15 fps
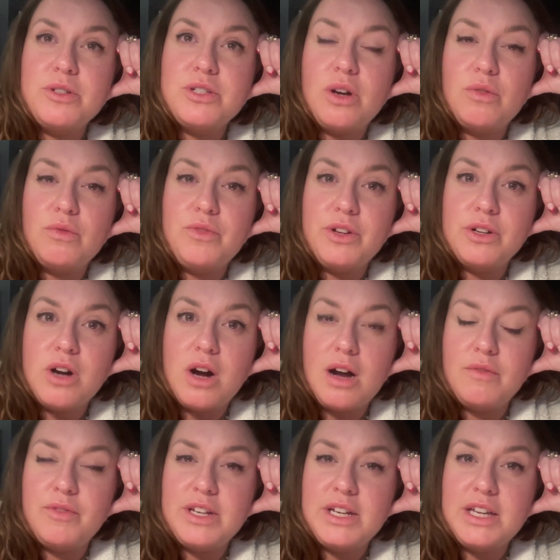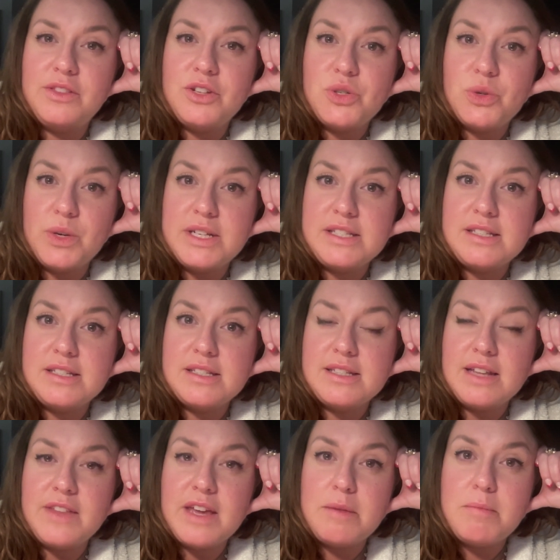don't feel confident in the choices
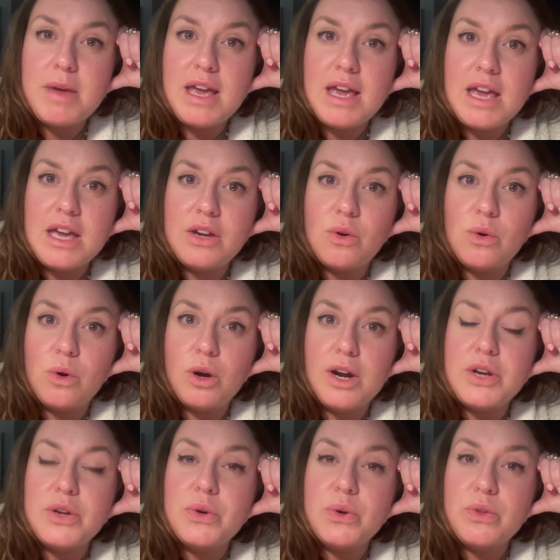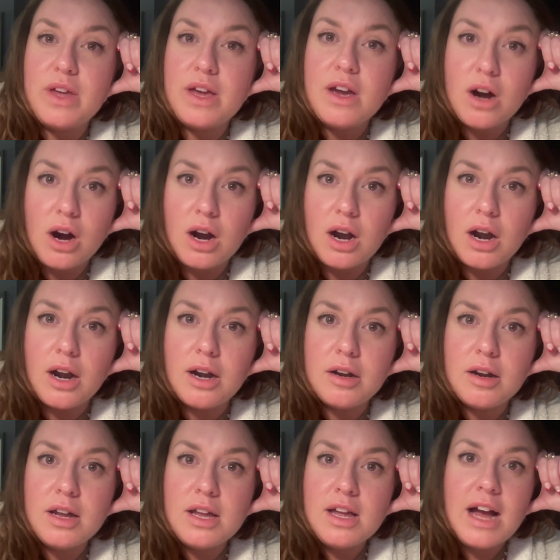that they make or in who they
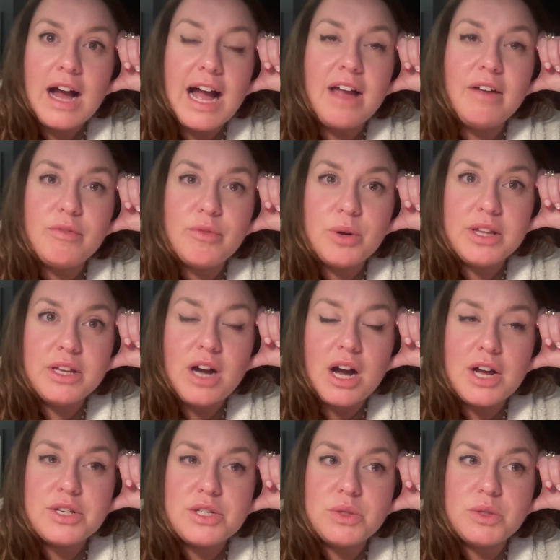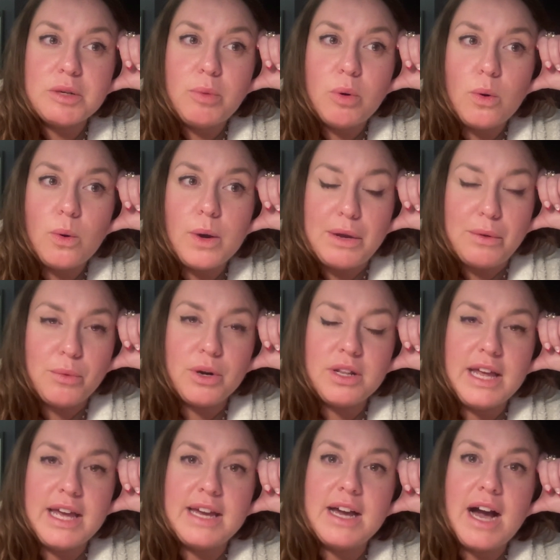are. I've really gotten to a point
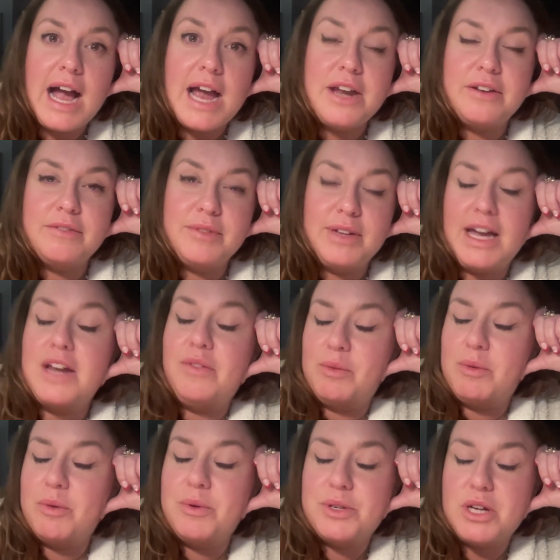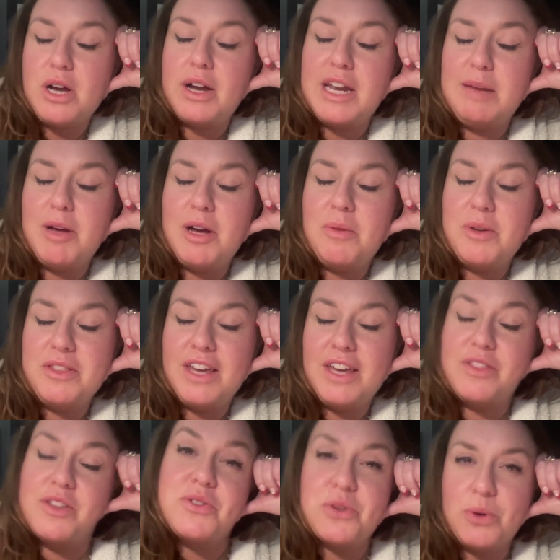where like I'm kind of like what we were talking about with
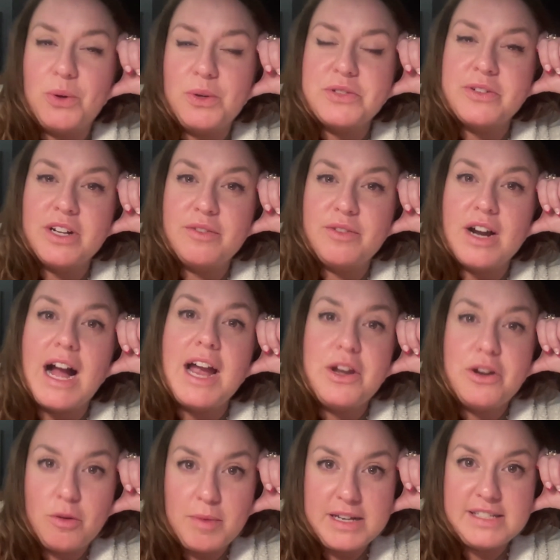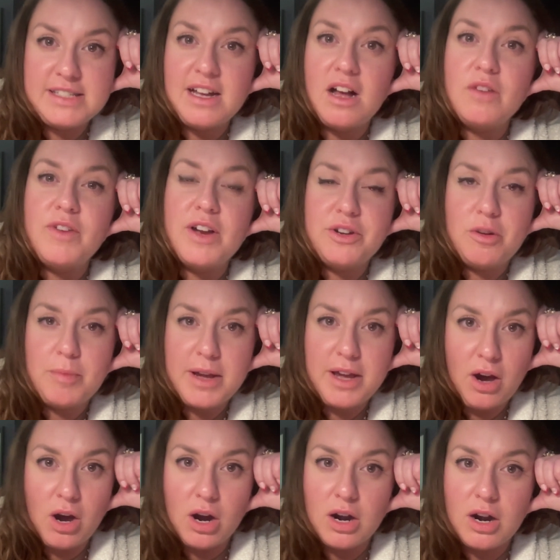like the trolls or whatever. I know myself, I know my
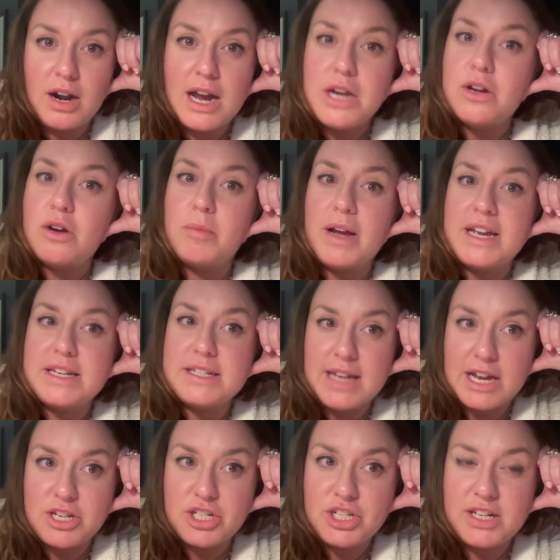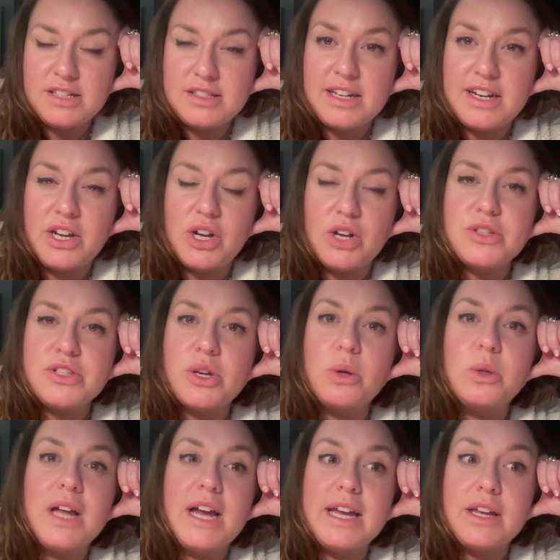heart, I know my intentions, and I also
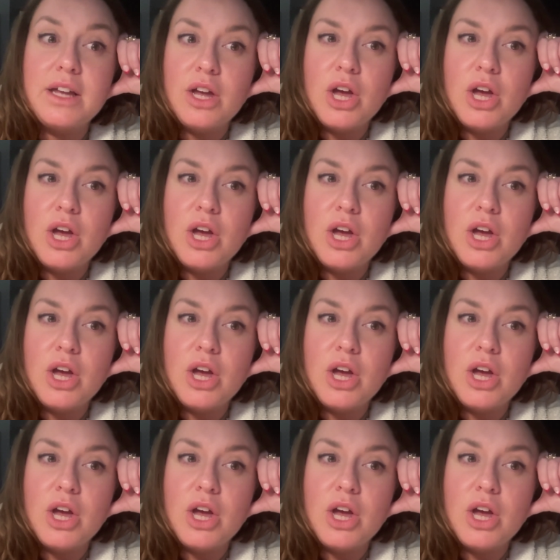like